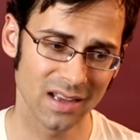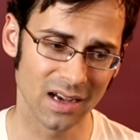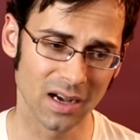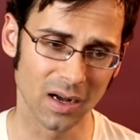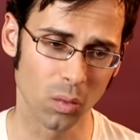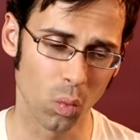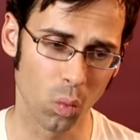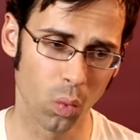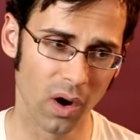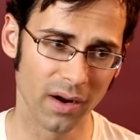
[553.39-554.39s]

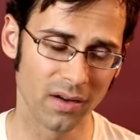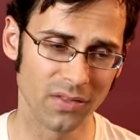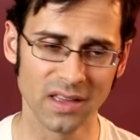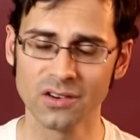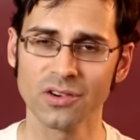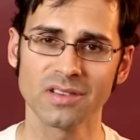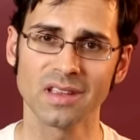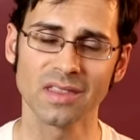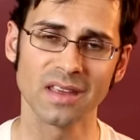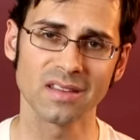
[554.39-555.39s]
One of the
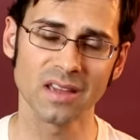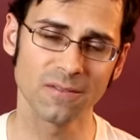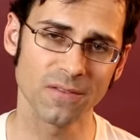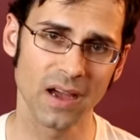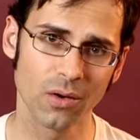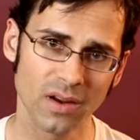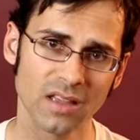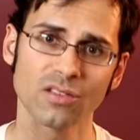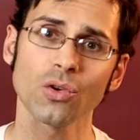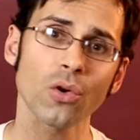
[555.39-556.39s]
interesting things I found
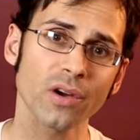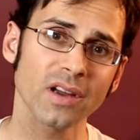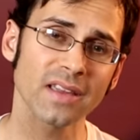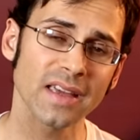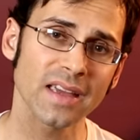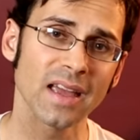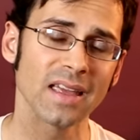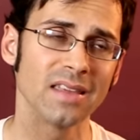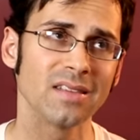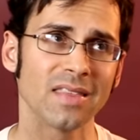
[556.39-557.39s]
historically
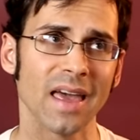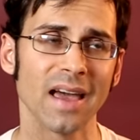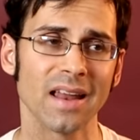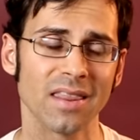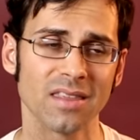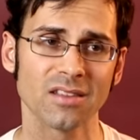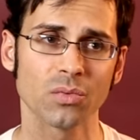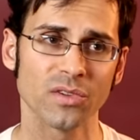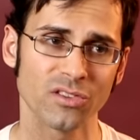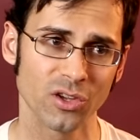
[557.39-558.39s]
is that
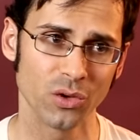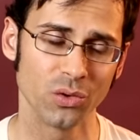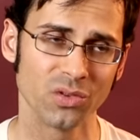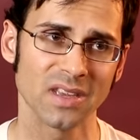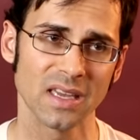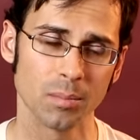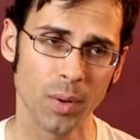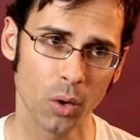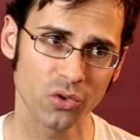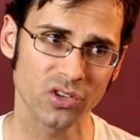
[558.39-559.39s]
this was used in
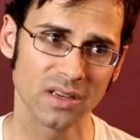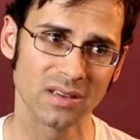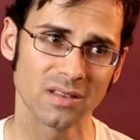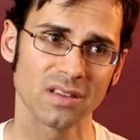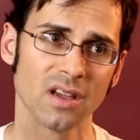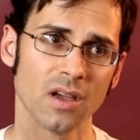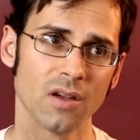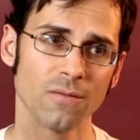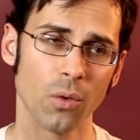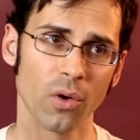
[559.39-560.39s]
potions
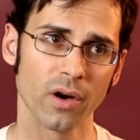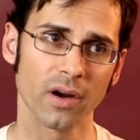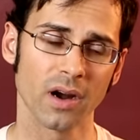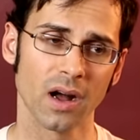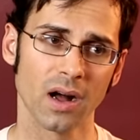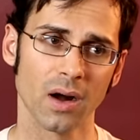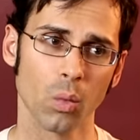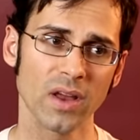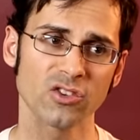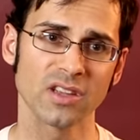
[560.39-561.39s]
for
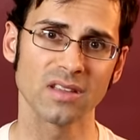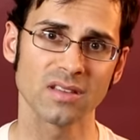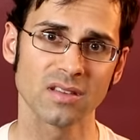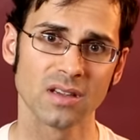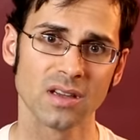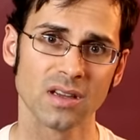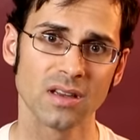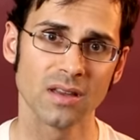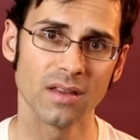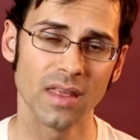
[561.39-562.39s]
witches
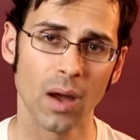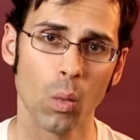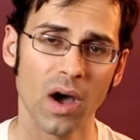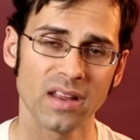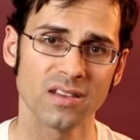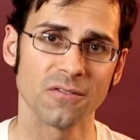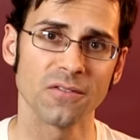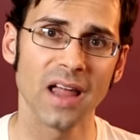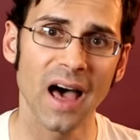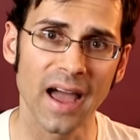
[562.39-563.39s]
that wanted to
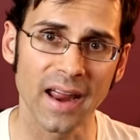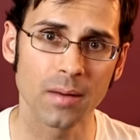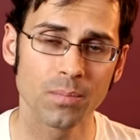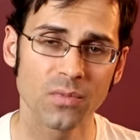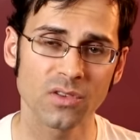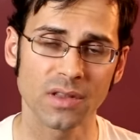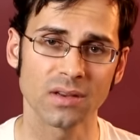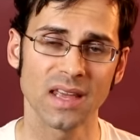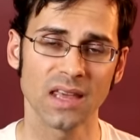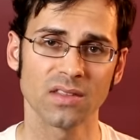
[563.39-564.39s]
fly. So
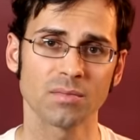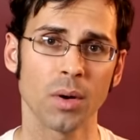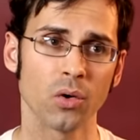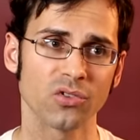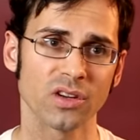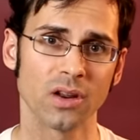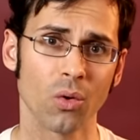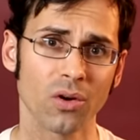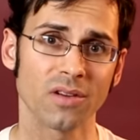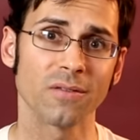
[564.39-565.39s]
they'd take this potion in
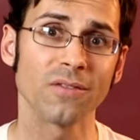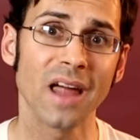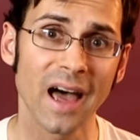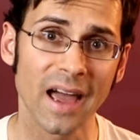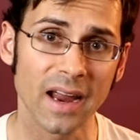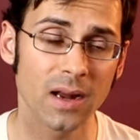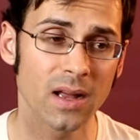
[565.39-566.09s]
order to fly.